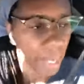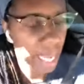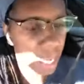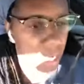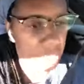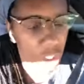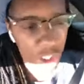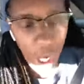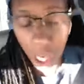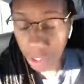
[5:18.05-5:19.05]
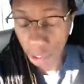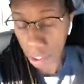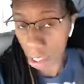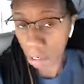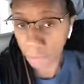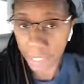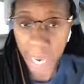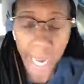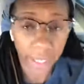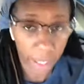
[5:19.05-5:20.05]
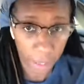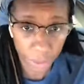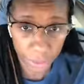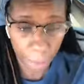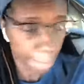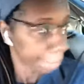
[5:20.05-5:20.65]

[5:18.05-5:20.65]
And you should also know that I curse,